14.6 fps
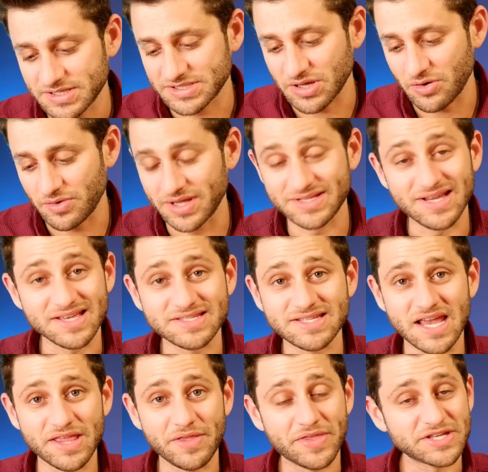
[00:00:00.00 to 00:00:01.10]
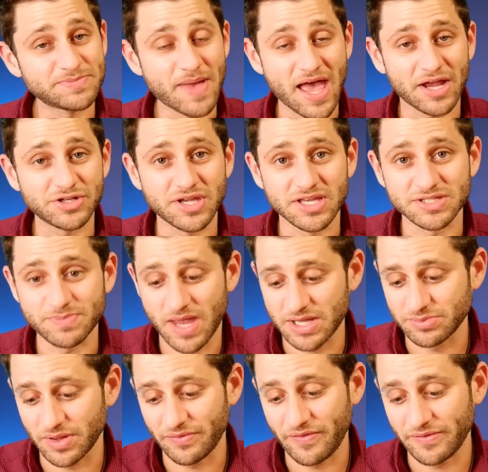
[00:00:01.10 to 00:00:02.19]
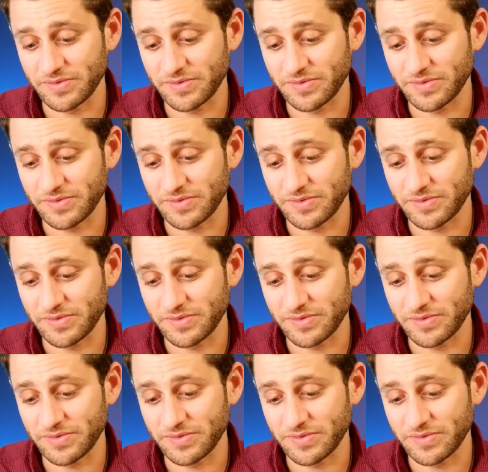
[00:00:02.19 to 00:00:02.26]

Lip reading: So it does say that this packaging is made with